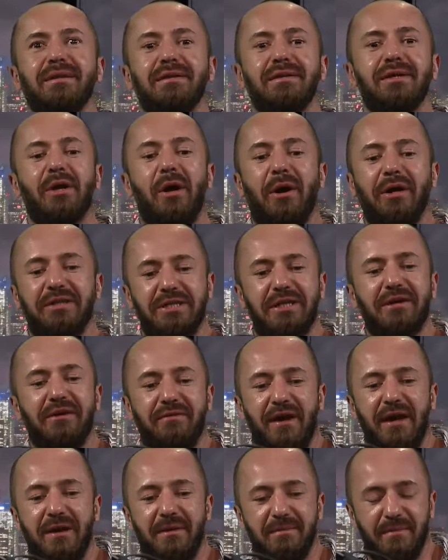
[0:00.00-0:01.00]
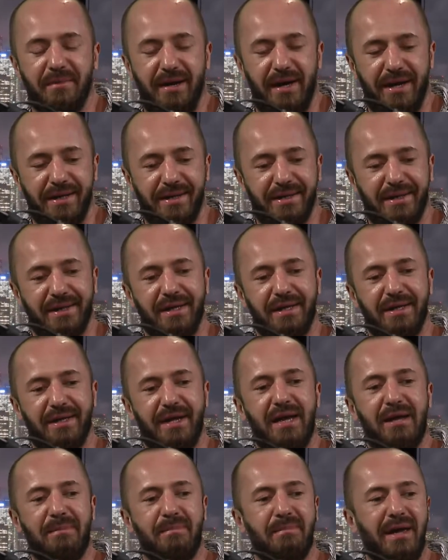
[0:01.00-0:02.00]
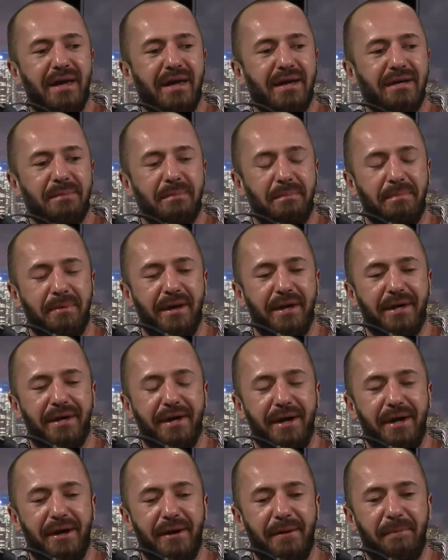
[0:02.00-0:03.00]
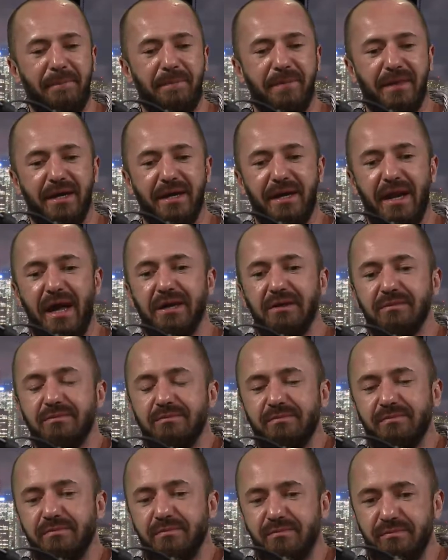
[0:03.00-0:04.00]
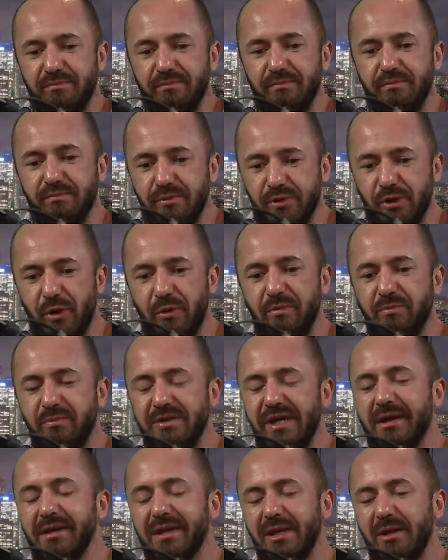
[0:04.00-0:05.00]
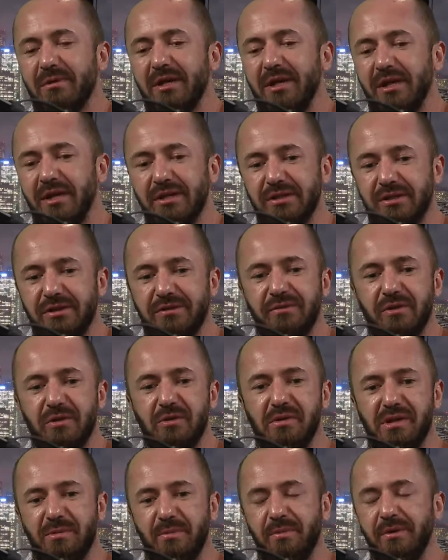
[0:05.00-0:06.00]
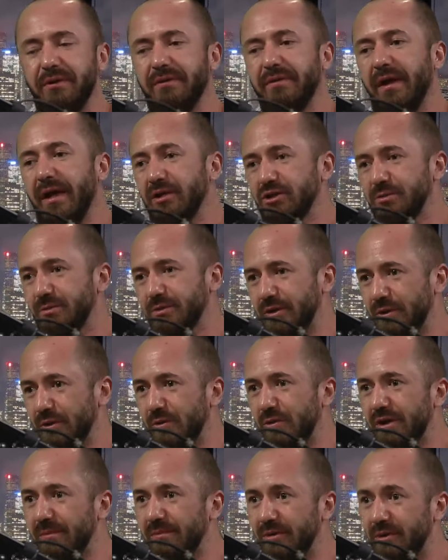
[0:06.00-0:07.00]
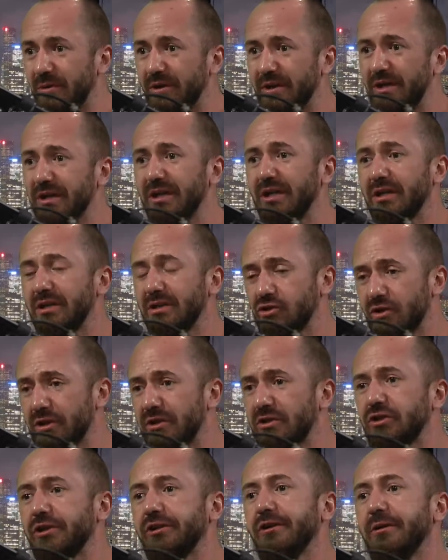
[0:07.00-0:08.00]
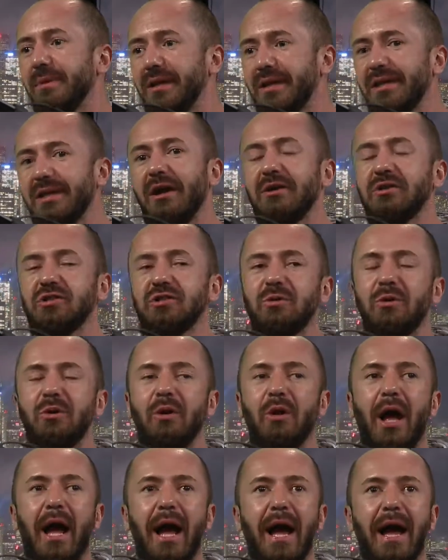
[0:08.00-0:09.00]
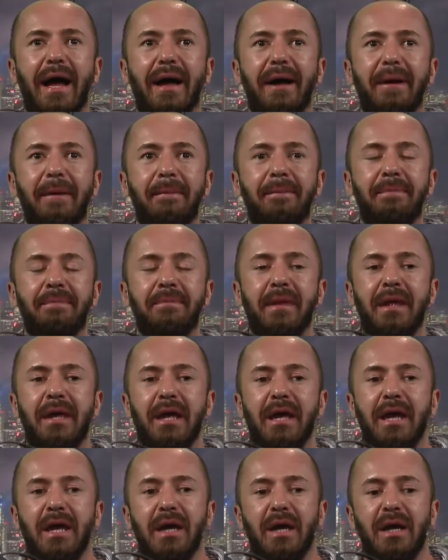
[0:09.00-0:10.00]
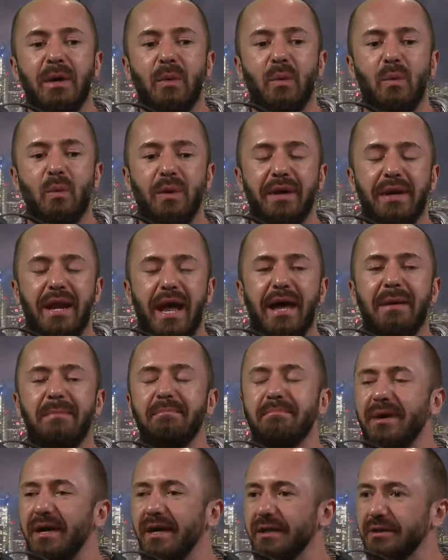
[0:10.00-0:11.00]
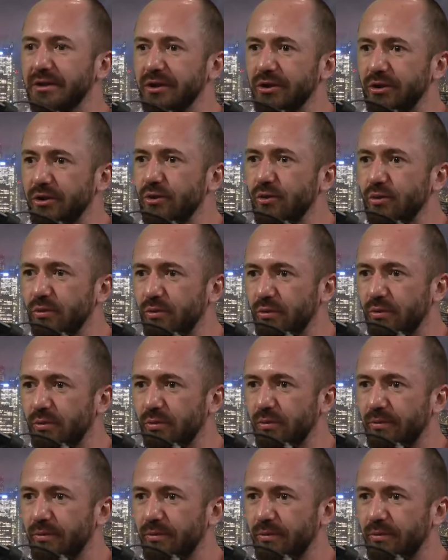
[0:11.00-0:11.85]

identify as a gay man, but and I done so many interviews with LGBTQ community, transgender, bisexual. When I met you,